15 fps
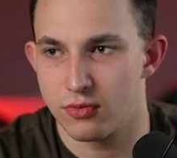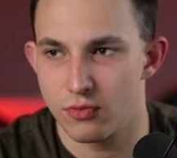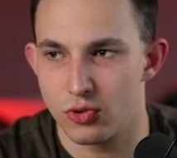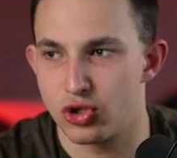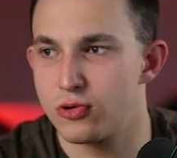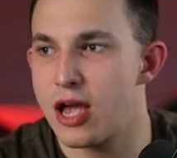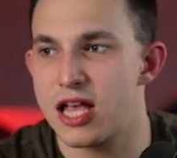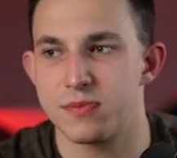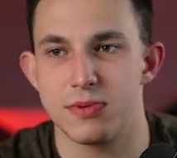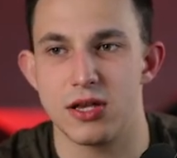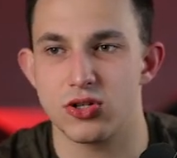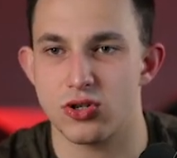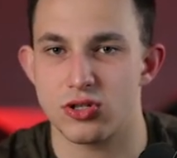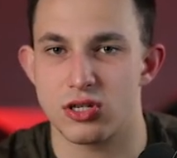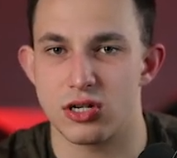would you guys be
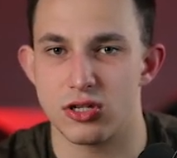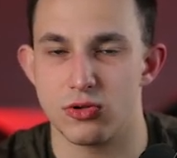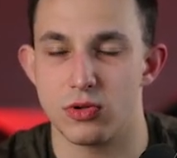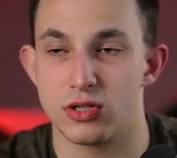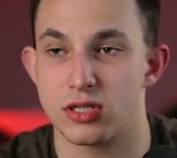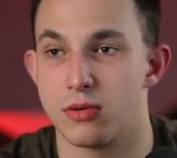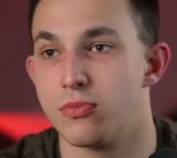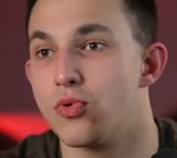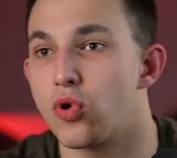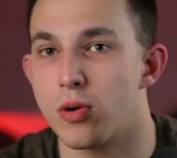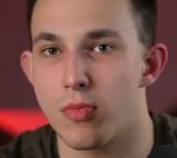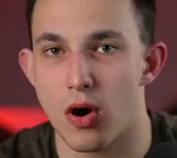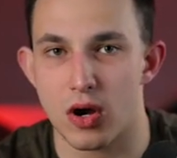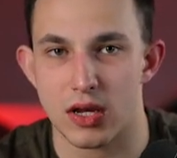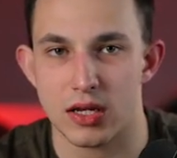interested in doing some more
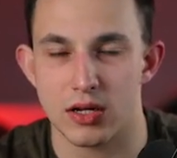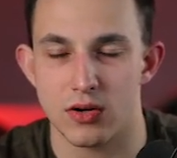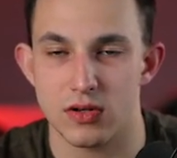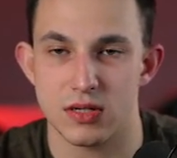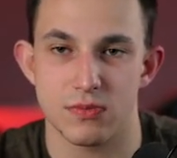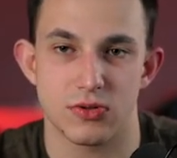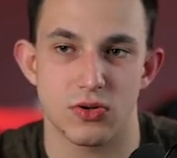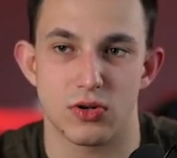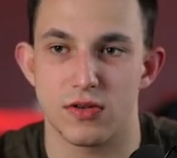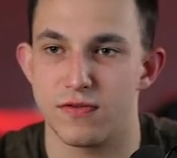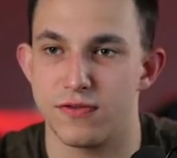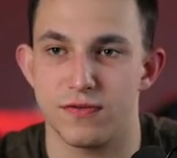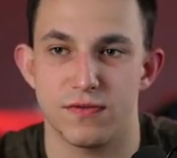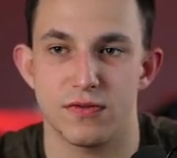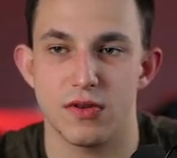marketing or some sort
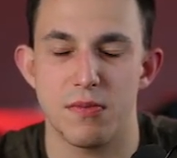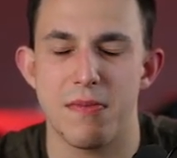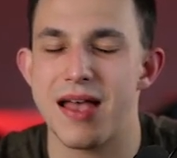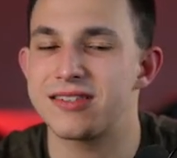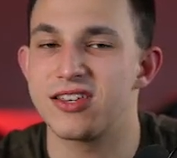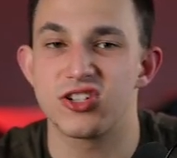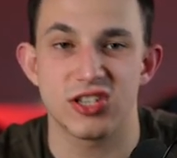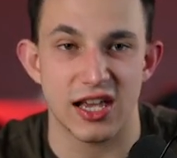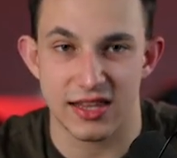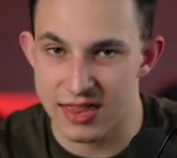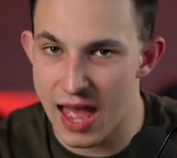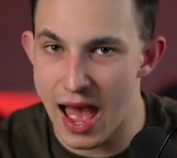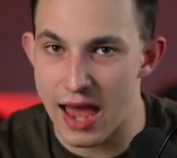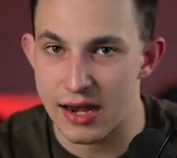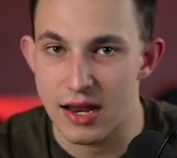of message like
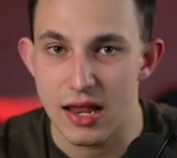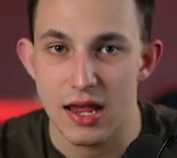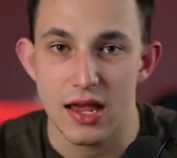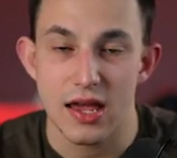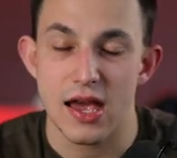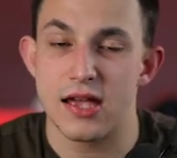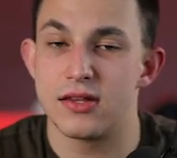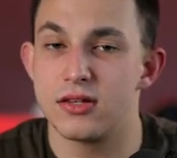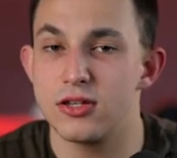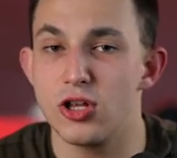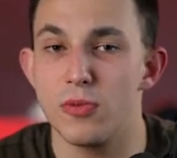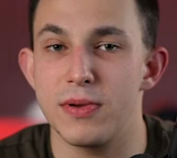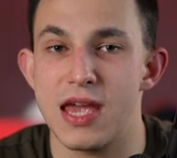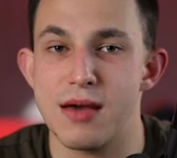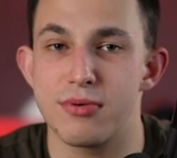that? And
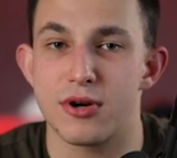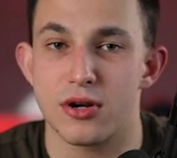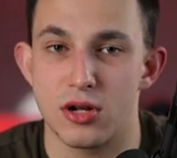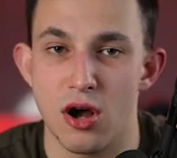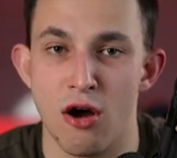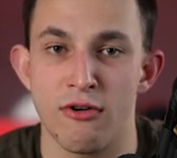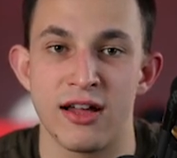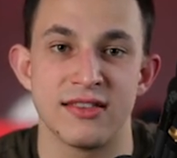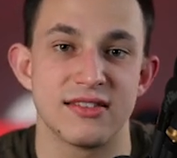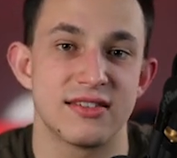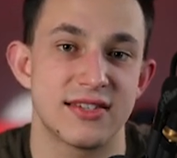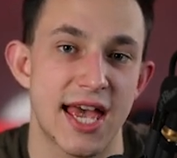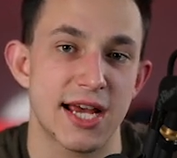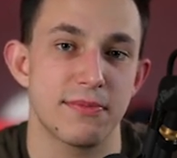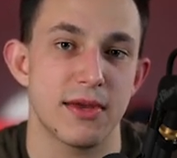you'll be able to go and
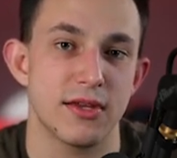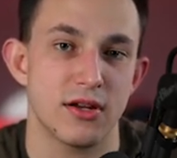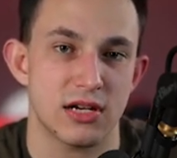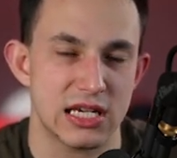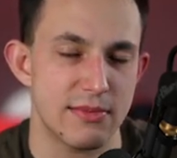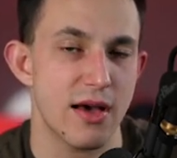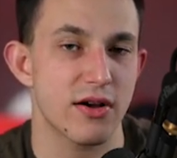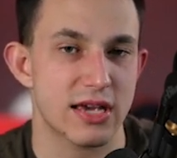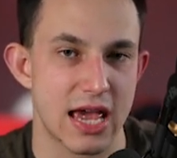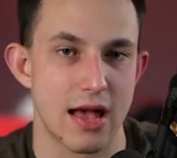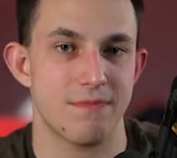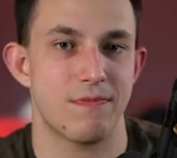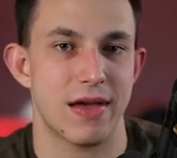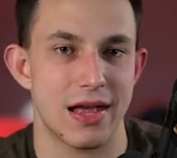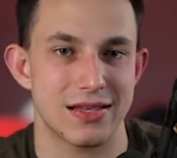segment your email
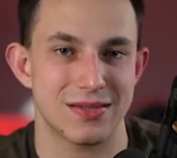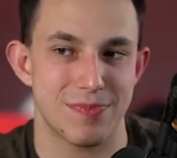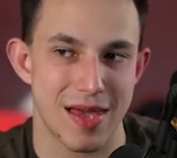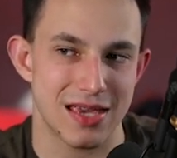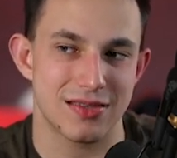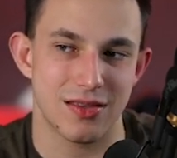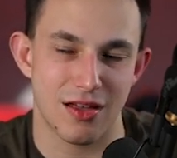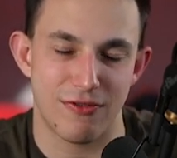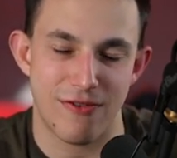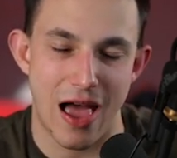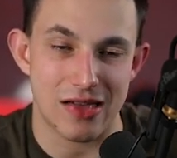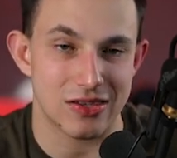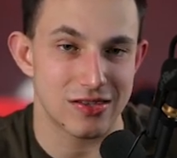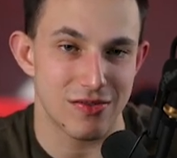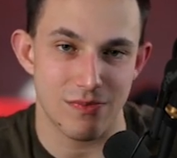campaigns based on the
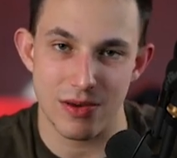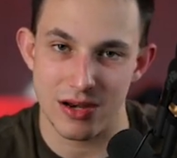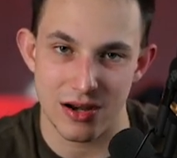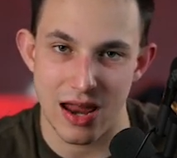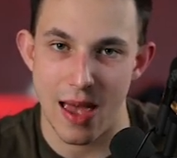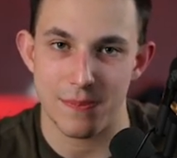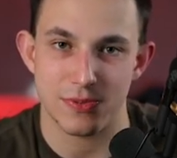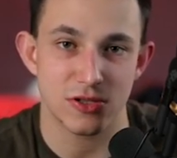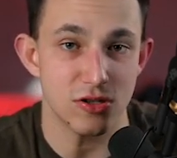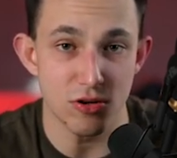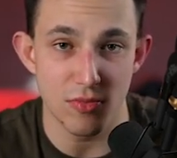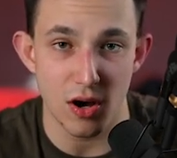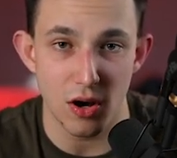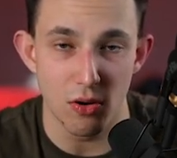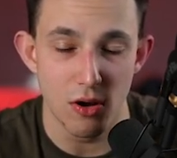fact that they've been on
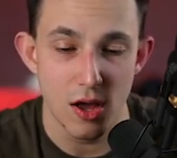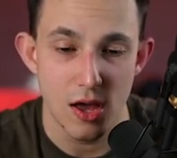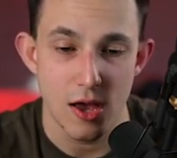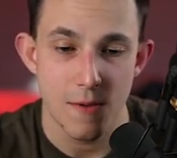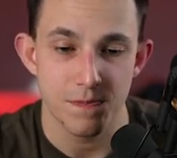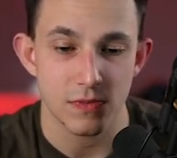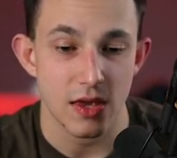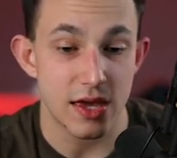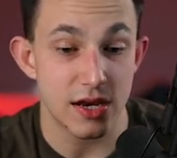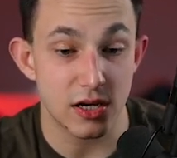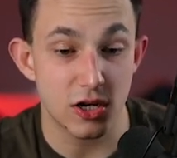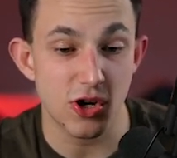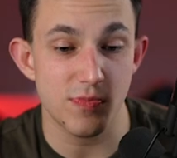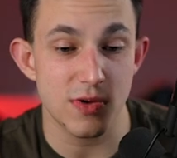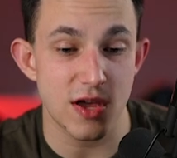AppSumo. And it
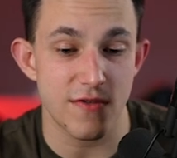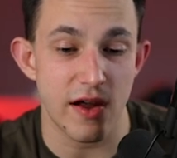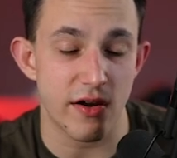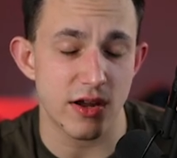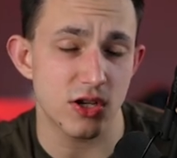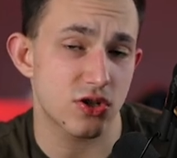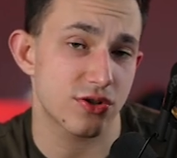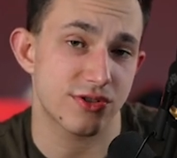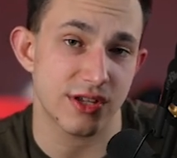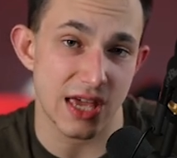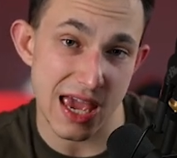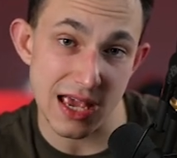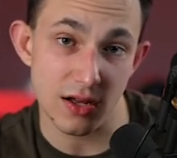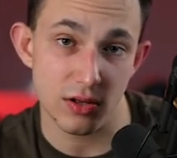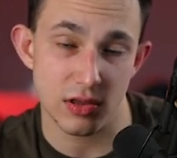could be a very interesting
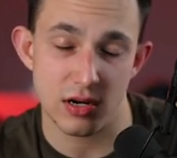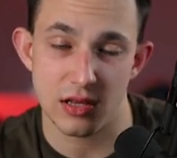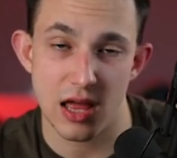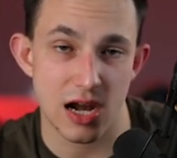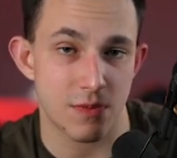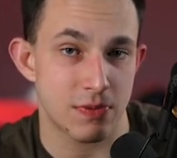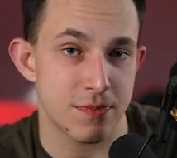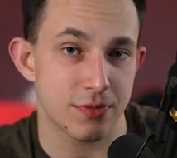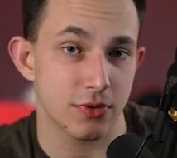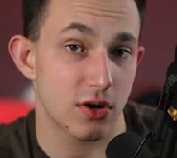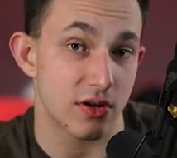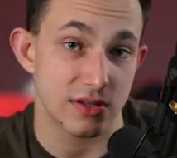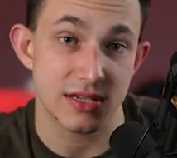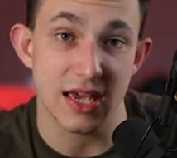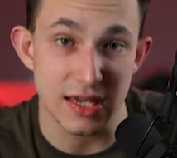angle that a lot of people
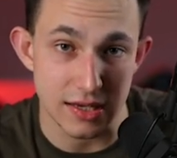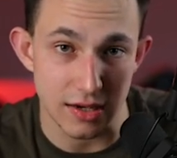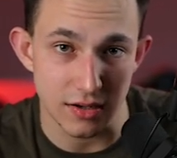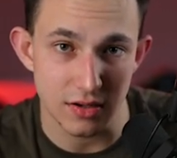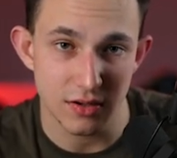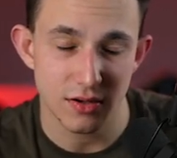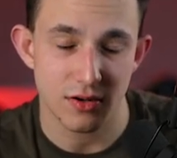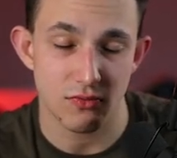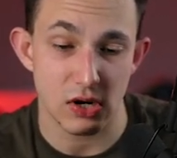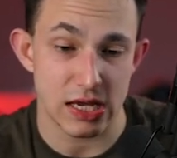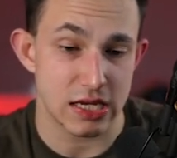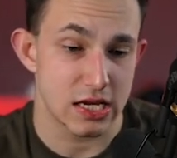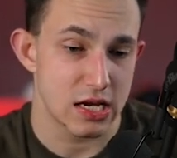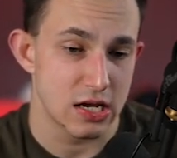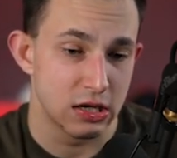aren't taking,
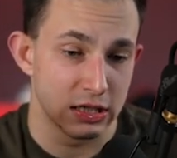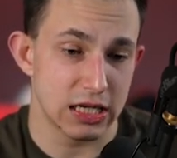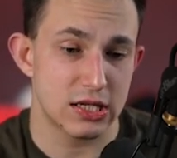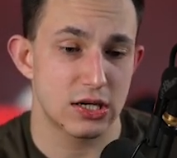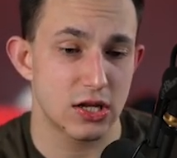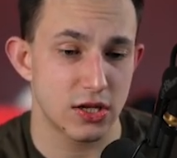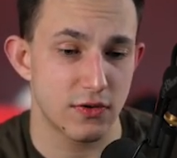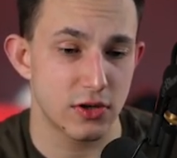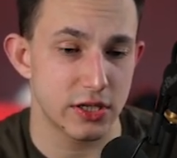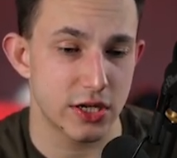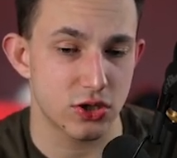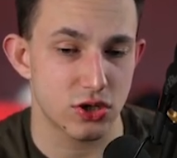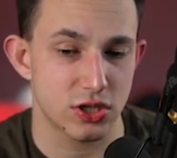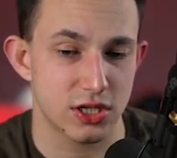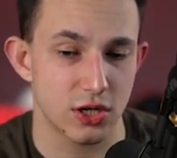right? So that's another really
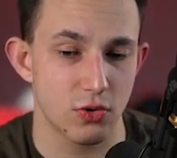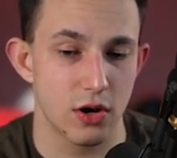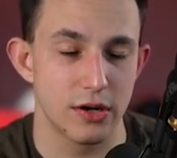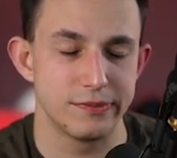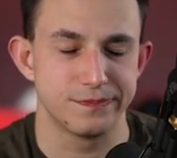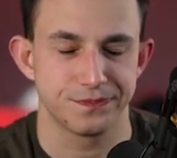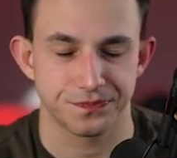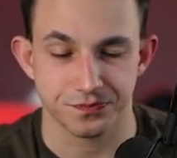interesting one.